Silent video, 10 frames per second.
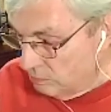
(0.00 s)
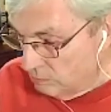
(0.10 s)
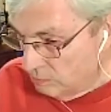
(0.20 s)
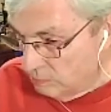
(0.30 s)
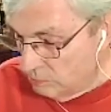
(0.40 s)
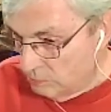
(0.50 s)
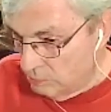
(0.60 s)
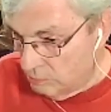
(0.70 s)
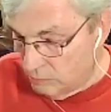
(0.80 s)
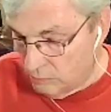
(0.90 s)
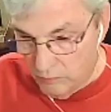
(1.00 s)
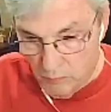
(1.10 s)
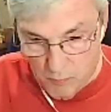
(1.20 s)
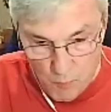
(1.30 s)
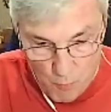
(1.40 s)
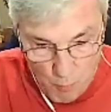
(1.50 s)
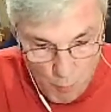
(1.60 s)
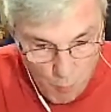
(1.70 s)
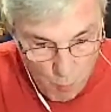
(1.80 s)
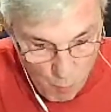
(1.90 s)
We want to be in control
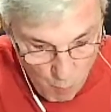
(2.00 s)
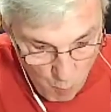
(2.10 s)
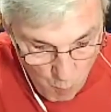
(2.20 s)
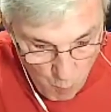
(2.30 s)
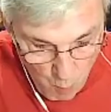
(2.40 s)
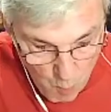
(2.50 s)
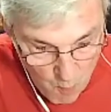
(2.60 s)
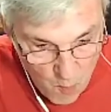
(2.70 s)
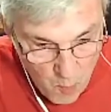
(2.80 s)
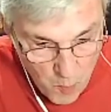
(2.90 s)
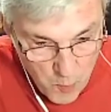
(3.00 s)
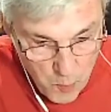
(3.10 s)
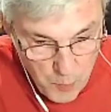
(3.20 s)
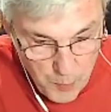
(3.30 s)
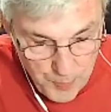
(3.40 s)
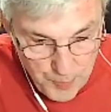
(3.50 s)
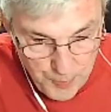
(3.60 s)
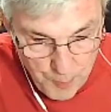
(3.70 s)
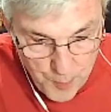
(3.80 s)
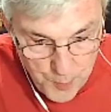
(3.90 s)
of where your money comes from, not you being
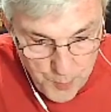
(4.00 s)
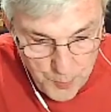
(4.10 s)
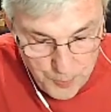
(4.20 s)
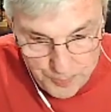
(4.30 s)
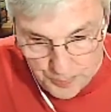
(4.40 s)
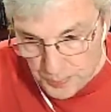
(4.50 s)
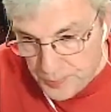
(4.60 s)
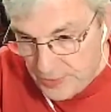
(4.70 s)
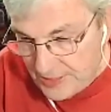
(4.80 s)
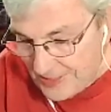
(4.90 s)
in control of where you know what I mean?